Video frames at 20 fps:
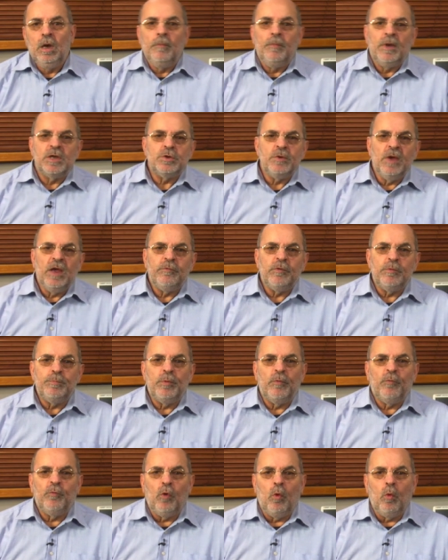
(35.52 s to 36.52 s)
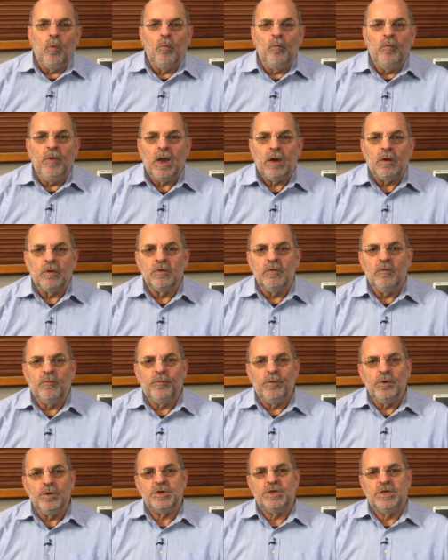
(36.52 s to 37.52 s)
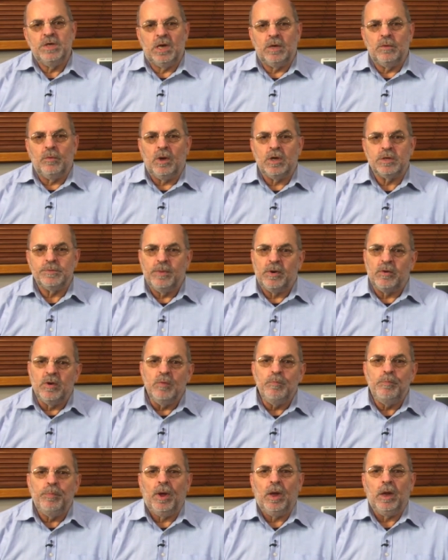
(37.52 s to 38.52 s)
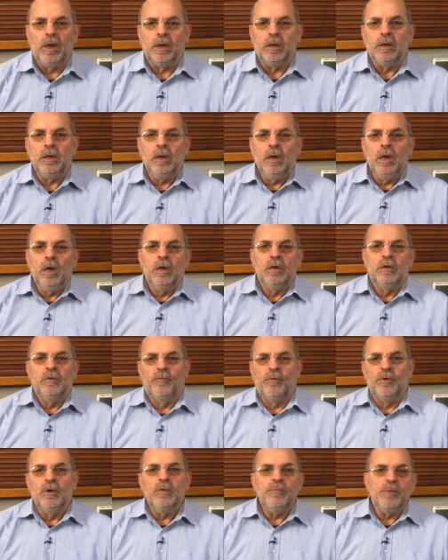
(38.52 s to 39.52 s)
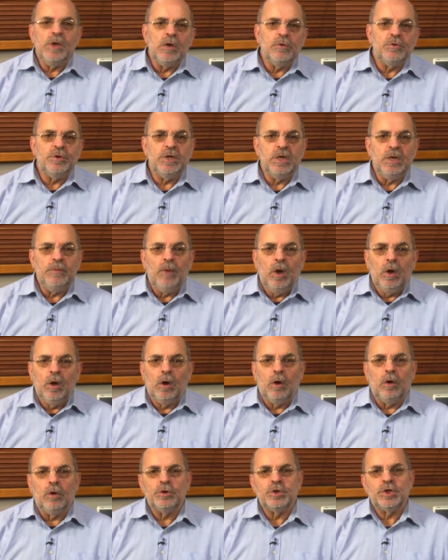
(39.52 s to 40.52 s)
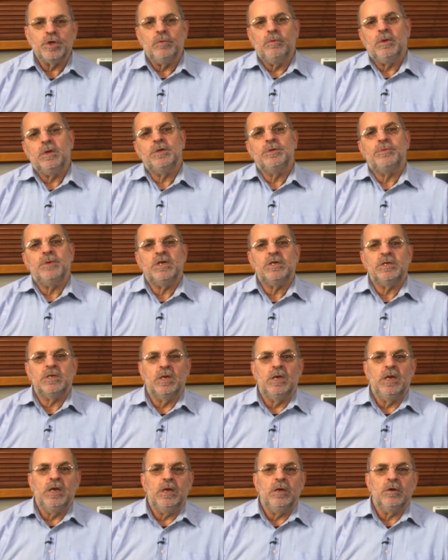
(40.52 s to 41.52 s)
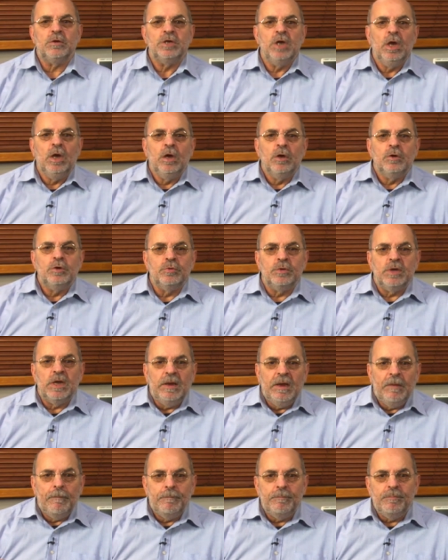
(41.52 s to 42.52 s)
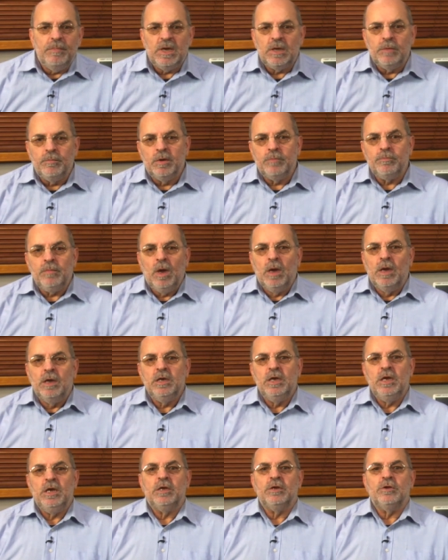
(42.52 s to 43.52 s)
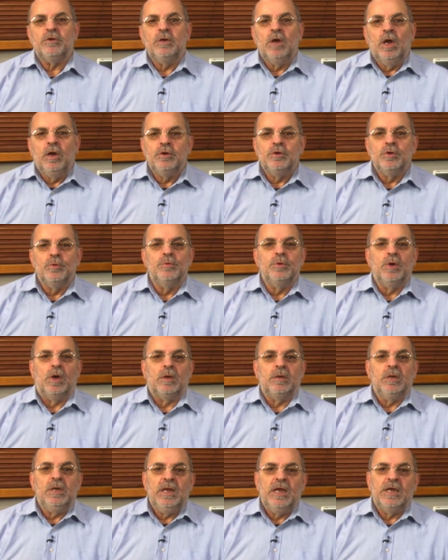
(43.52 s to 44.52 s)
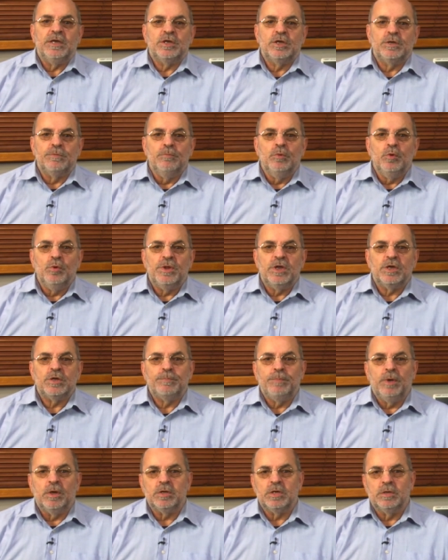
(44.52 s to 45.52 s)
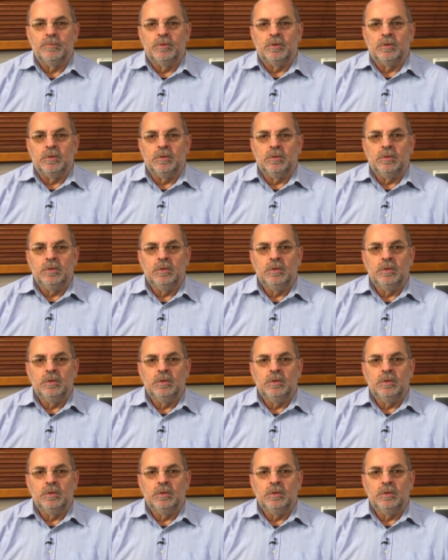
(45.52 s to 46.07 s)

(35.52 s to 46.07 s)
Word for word: But to have it perform well on the first gen Raspberry Pi, the Volumio team also undressed Linux to the minimum needed to run as smooth as possible.